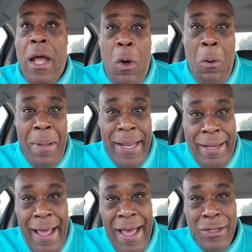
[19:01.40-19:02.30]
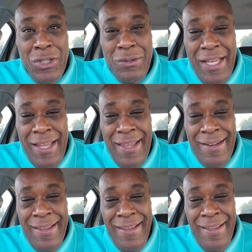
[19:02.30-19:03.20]
oh my God, you did?
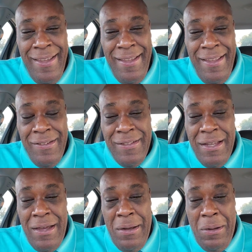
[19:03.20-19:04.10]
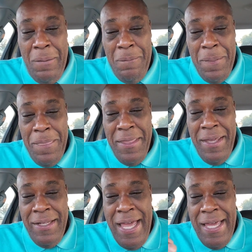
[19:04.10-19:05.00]
So
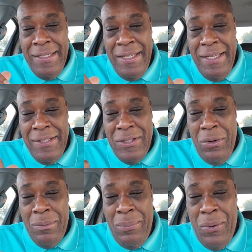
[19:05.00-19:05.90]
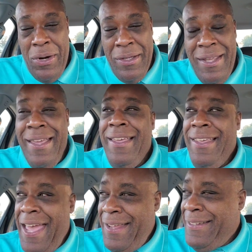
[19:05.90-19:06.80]
that is so important.
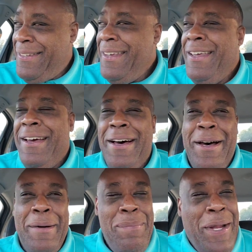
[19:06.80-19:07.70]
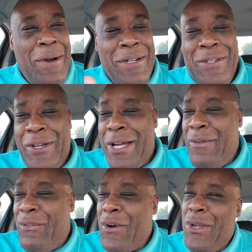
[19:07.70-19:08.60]
Yes, uh, parents look out
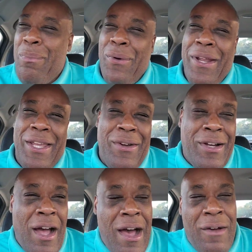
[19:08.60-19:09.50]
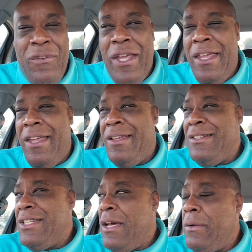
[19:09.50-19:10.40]
for you, bring you a coffee, a
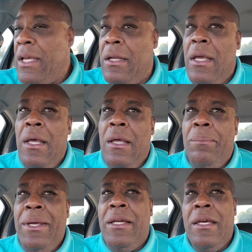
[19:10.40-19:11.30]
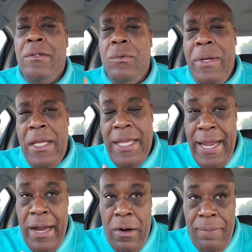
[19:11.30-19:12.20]
donut, because we
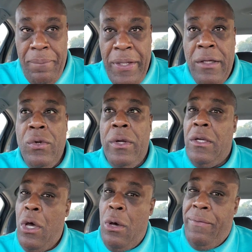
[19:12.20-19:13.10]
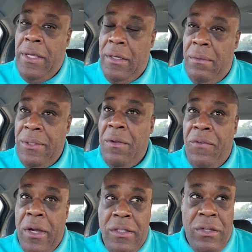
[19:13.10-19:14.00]
care and during COVID, it was a
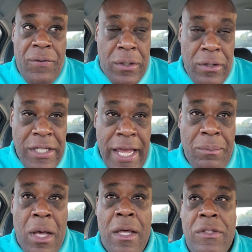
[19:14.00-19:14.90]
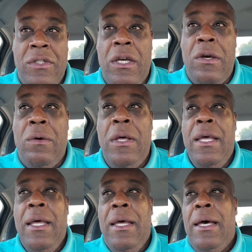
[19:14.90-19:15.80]
very difficult time. Also,
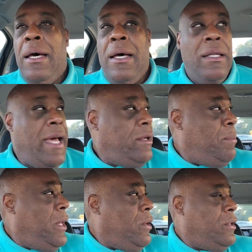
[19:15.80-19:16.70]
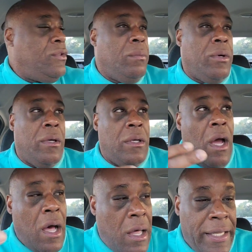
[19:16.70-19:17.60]
uh, a lot of parents were
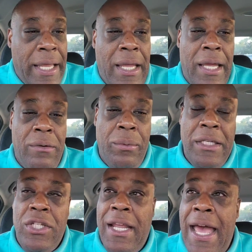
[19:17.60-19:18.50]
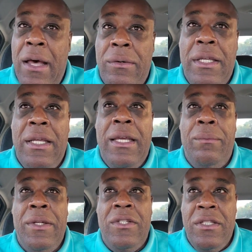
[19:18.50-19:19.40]
calling and reaching out. It
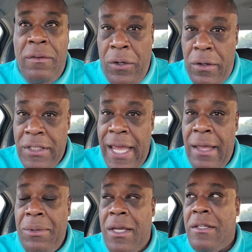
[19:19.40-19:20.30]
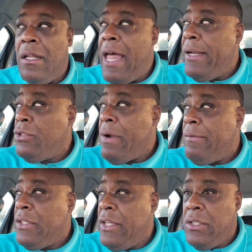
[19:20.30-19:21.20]
was a difficult time because a lot of
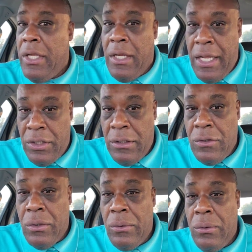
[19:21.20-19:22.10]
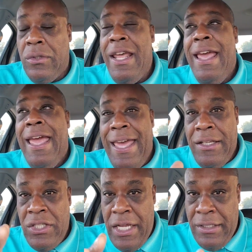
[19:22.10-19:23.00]
driver's education schools had
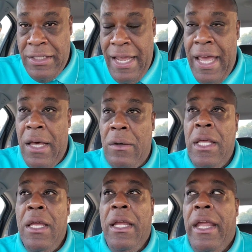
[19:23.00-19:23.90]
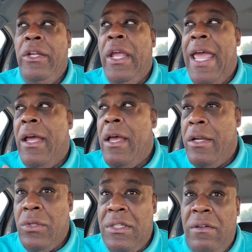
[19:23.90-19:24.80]
shut down, and you had
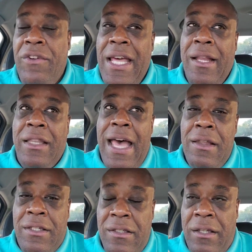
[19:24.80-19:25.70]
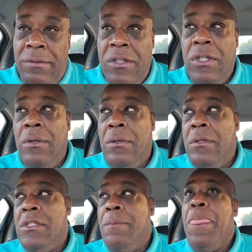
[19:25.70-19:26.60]
hundreds, if not thousands, of
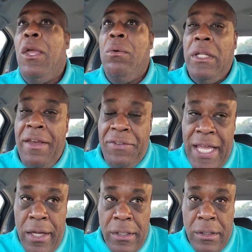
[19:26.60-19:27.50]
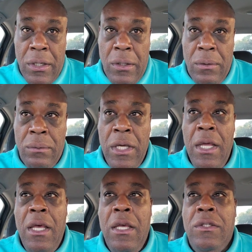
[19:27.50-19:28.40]
students who were left out in the cold.
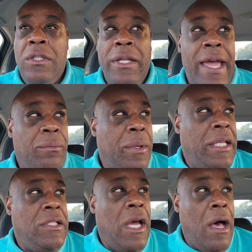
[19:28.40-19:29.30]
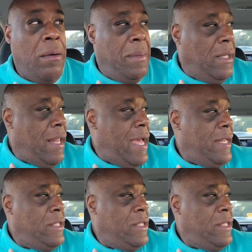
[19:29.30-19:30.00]
So that really taught me a lot.